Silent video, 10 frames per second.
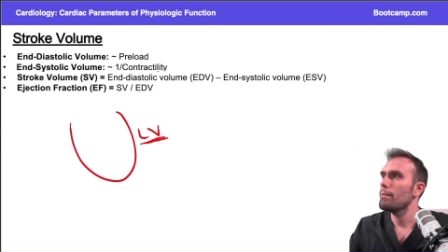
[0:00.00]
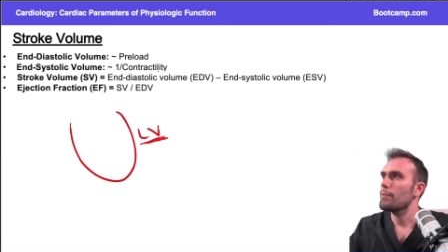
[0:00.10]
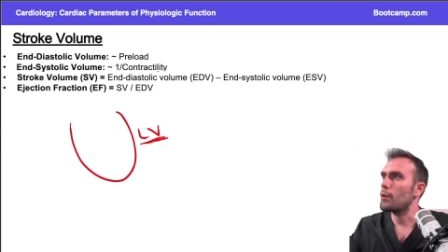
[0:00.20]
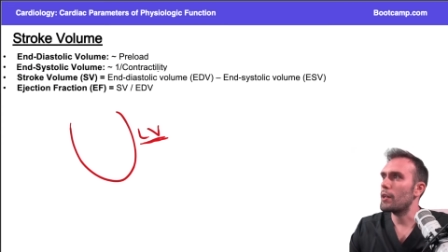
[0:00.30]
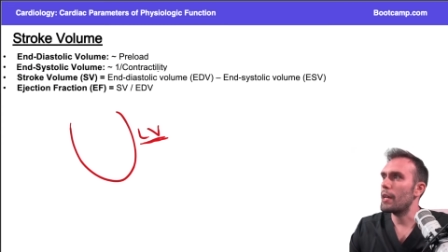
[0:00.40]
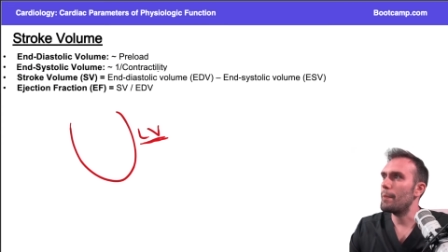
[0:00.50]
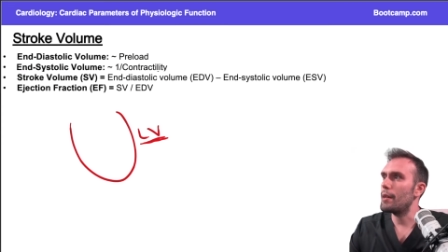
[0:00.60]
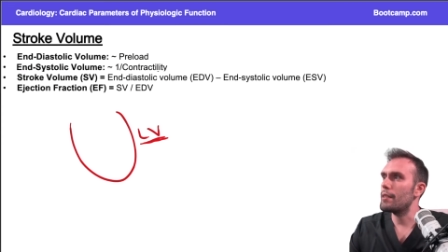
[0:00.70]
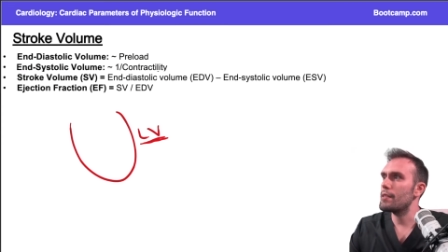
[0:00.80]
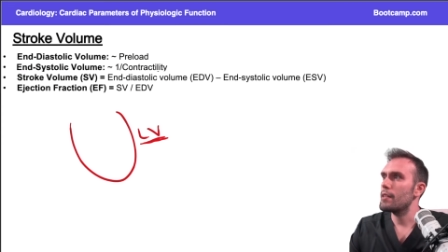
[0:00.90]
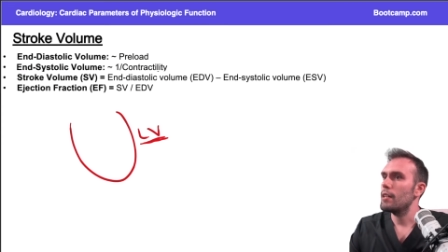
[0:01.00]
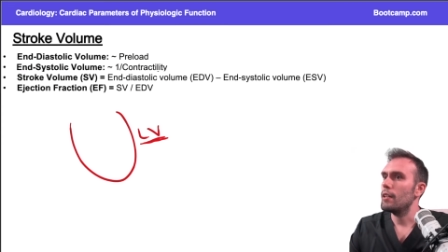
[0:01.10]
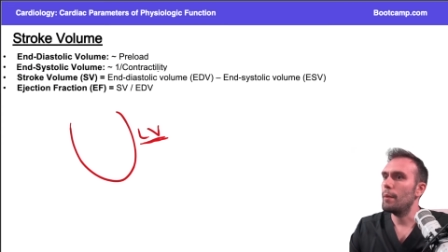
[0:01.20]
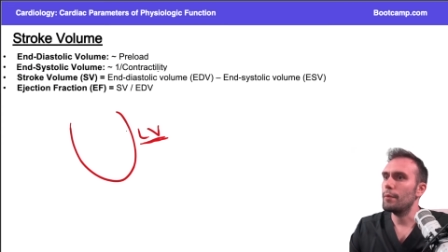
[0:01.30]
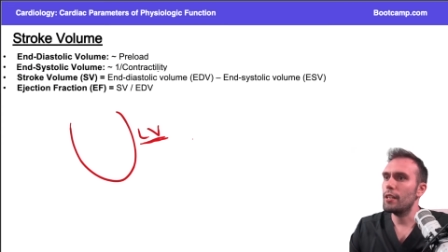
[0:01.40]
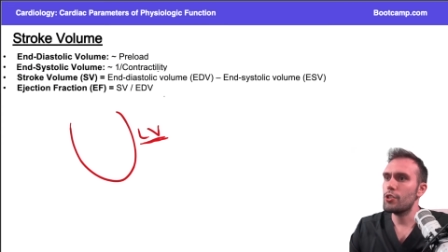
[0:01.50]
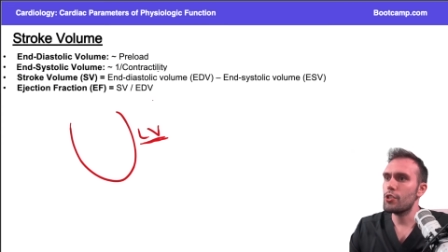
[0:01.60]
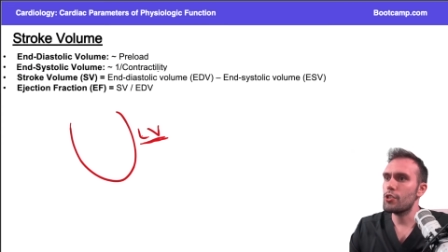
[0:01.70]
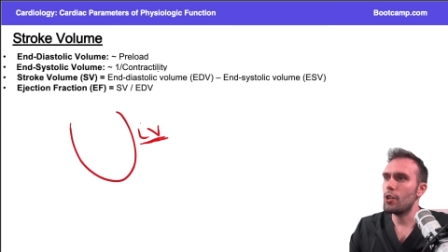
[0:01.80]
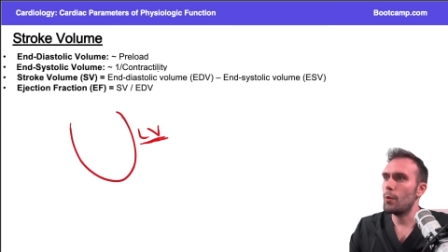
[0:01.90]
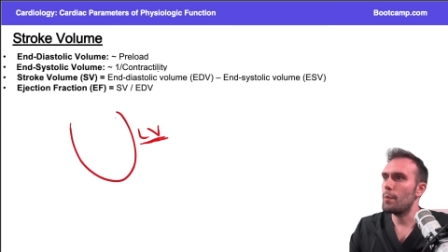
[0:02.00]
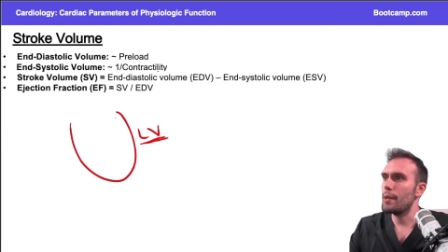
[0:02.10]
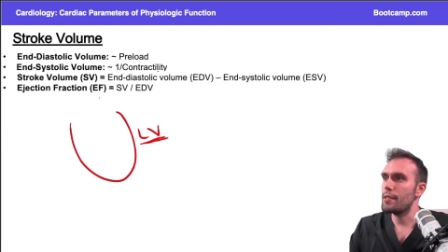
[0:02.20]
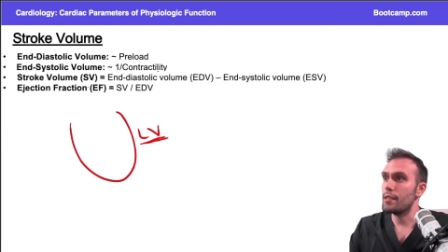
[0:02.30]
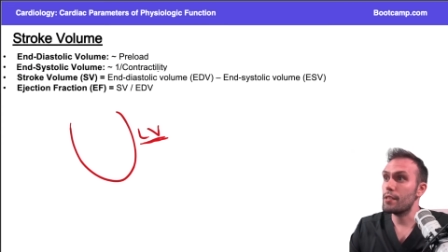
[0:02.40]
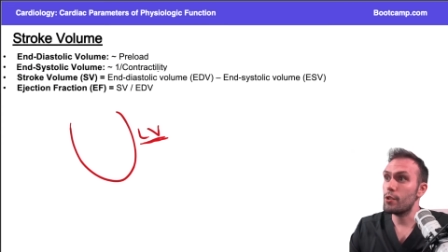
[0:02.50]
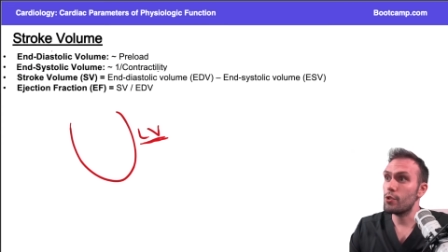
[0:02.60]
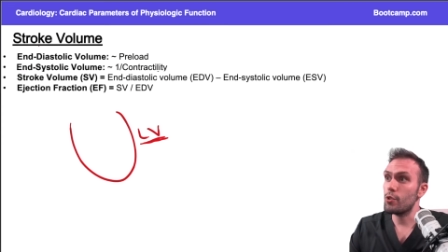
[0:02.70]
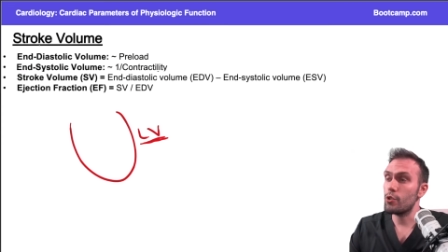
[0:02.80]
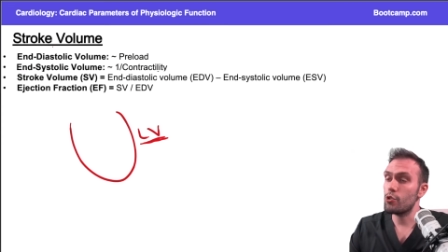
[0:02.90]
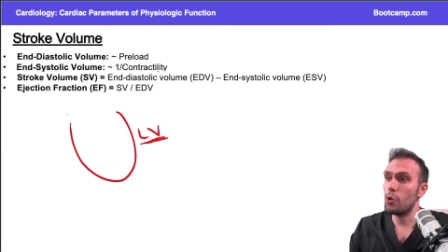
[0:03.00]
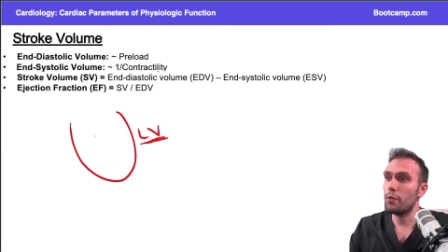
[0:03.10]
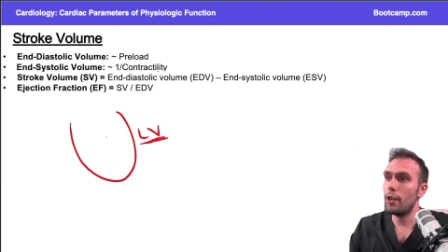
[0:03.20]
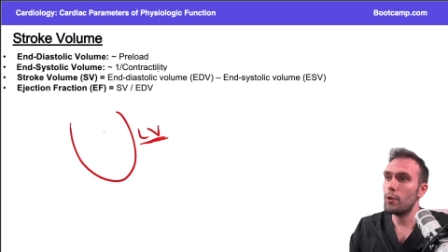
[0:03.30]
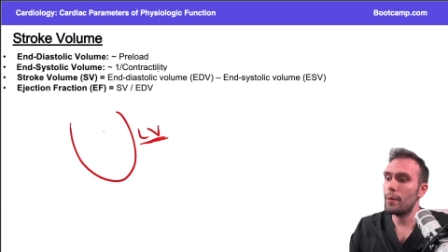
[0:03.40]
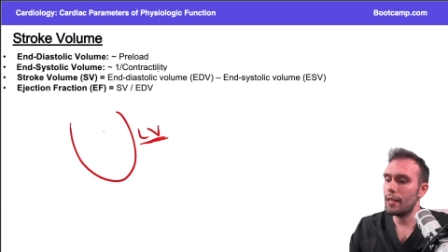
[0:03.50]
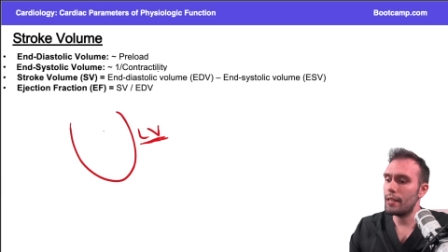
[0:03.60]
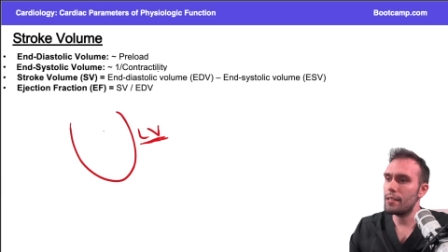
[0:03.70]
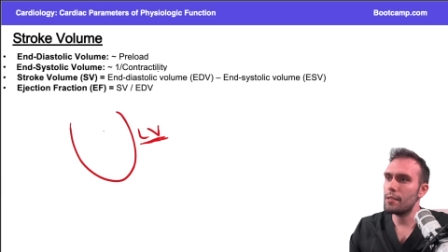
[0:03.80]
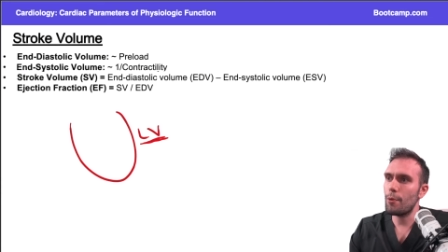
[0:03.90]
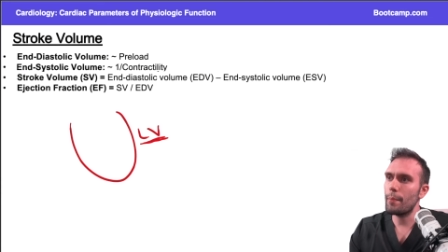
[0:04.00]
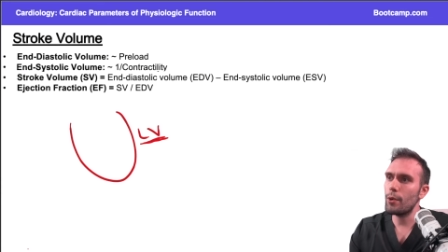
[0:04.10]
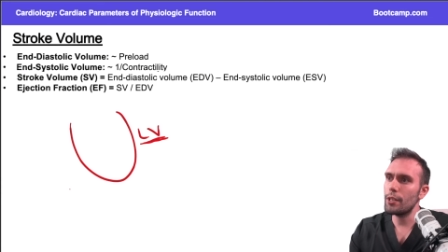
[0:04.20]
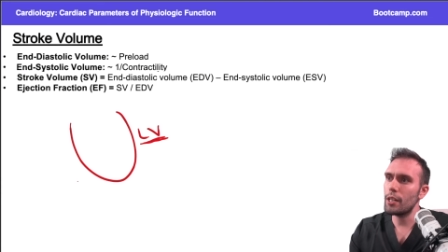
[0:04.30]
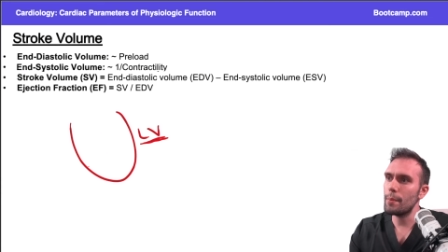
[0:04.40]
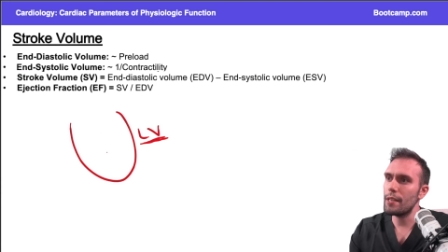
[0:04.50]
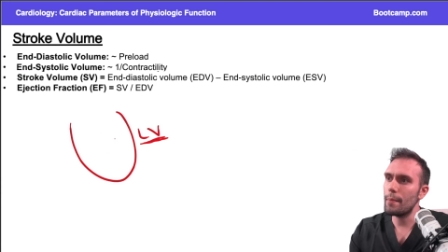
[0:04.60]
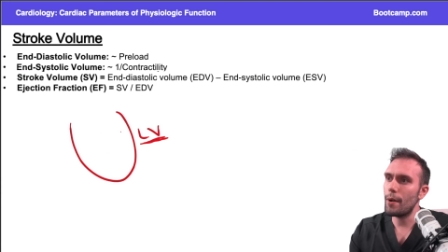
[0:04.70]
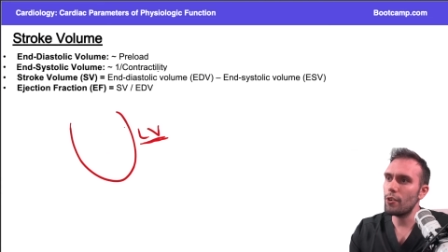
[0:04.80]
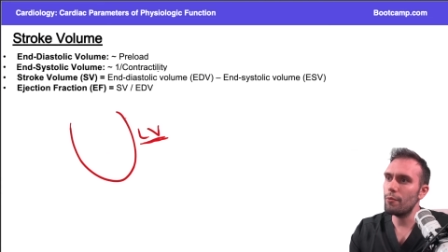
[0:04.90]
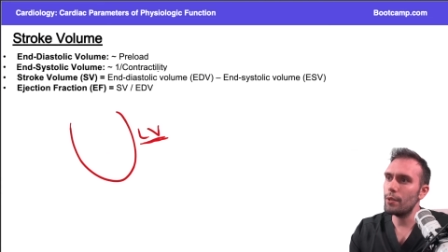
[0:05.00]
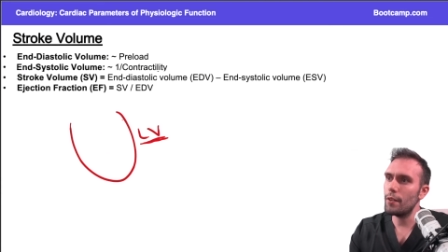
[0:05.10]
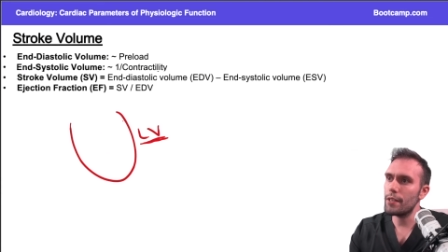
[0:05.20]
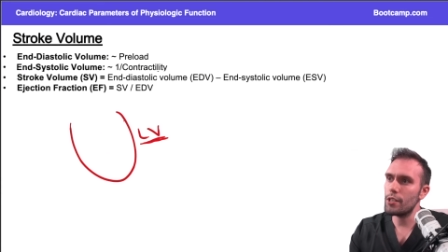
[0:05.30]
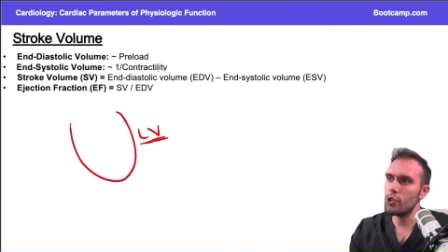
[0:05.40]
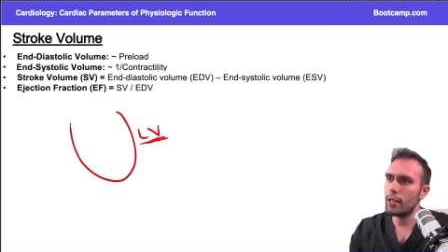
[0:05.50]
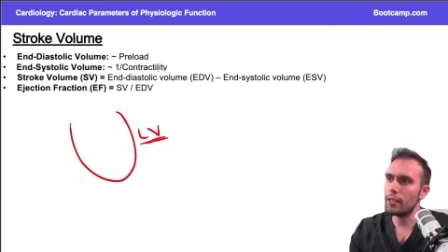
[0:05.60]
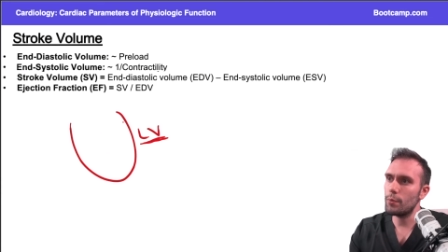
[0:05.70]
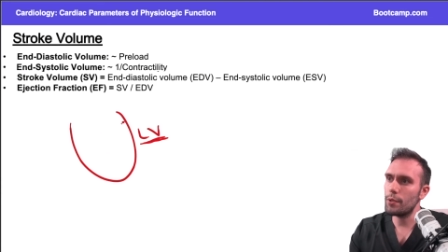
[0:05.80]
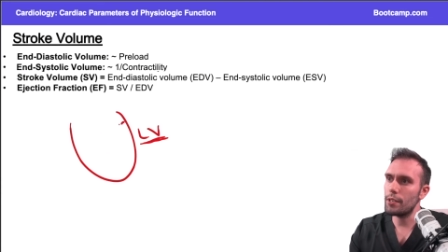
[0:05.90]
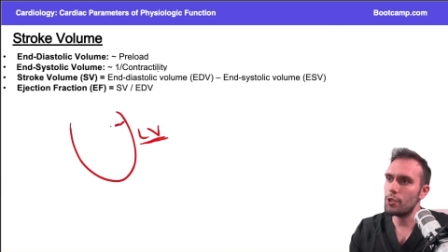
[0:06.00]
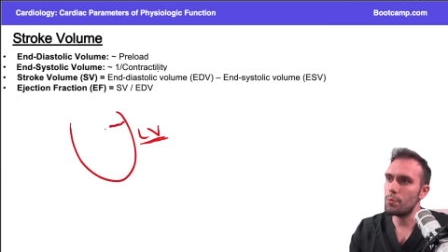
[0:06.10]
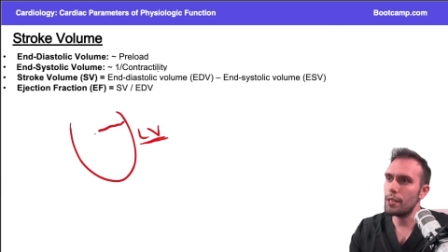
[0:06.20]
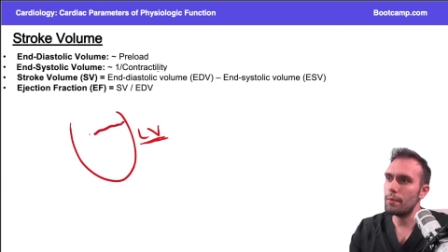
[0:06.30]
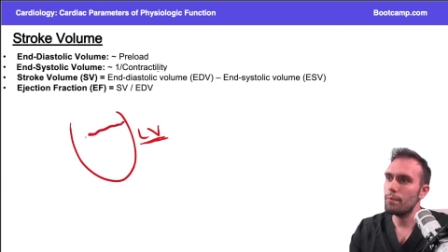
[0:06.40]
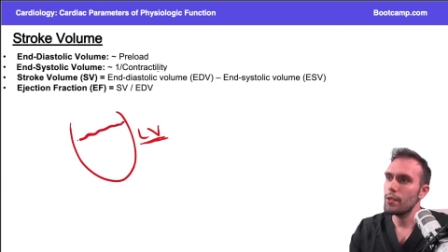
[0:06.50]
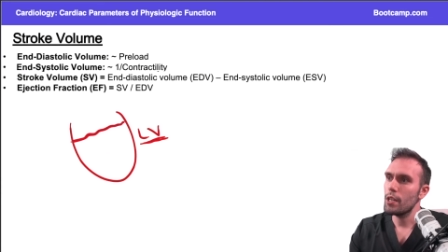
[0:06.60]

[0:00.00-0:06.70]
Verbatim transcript: okay, but um, let's just start with the basics here. So stroke volume, again, it's primarily going to be the amount of blood that's ejected with each beat.